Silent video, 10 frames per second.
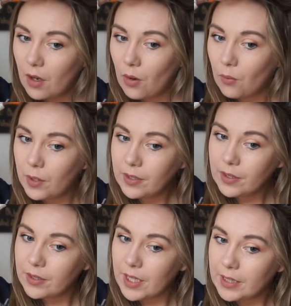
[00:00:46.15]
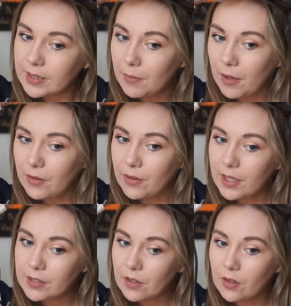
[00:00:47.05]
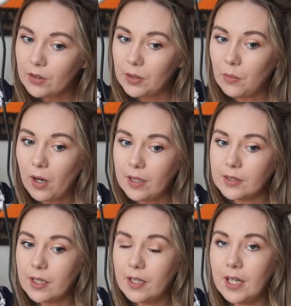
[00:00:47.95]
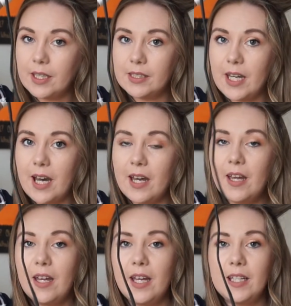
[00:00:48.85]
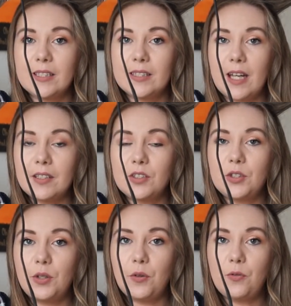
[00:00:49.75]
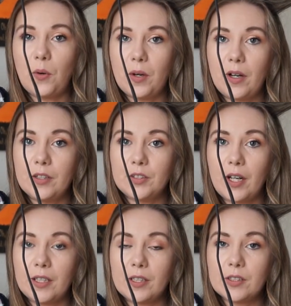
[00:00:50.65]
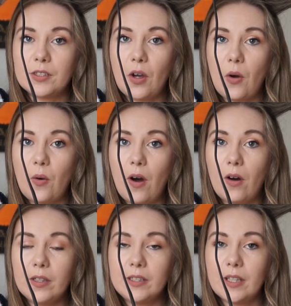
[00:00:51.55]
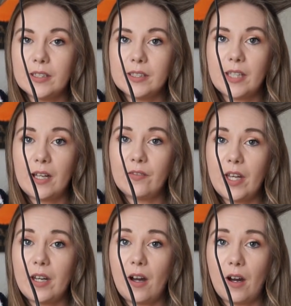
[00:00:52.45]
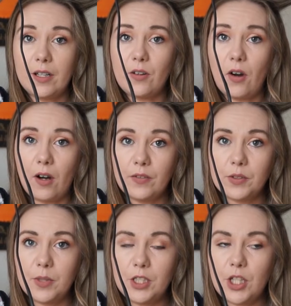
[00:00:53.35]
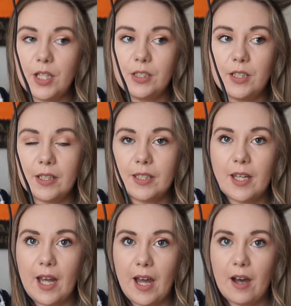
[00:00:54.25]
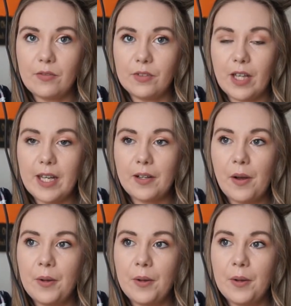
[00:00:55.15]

one of the things about this curling wand is that it sets to 400. So all it does is have an on and off switch. It doesn't have like